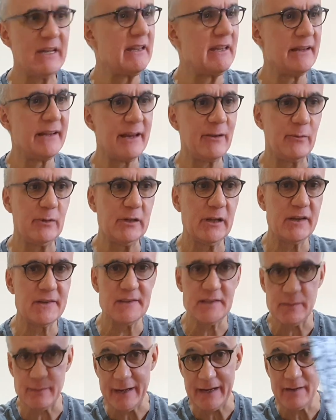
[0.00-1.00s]
then they realize
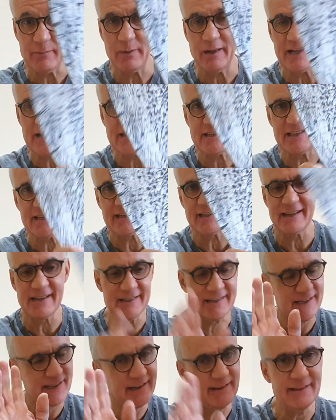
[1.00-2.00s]
it's made of plastic, and they
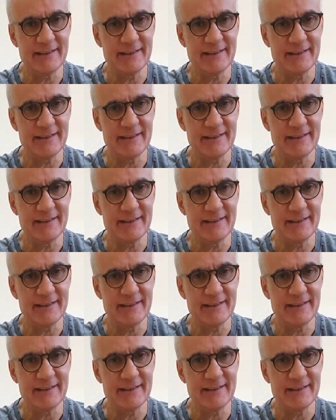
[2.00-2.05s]
say,